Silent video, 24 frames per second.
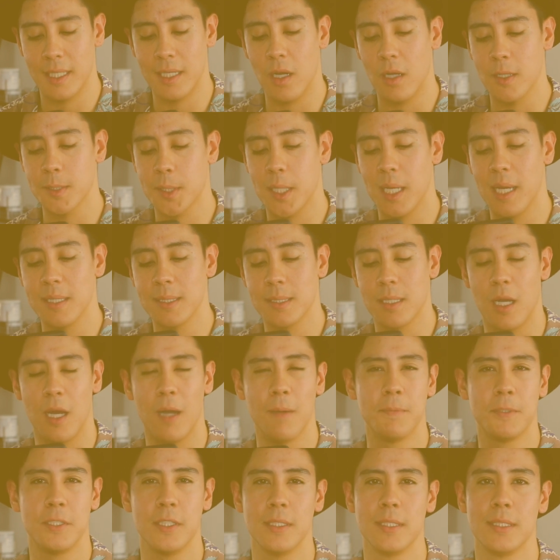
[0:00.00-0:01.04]
it also has the
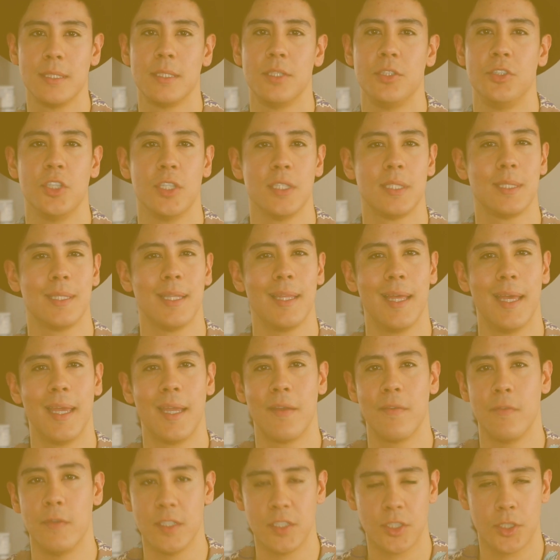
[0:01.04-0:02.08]
options just like
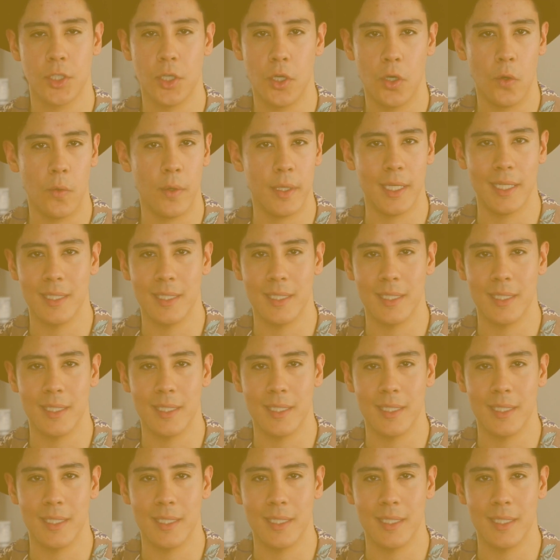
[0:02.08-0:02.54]
VSCO and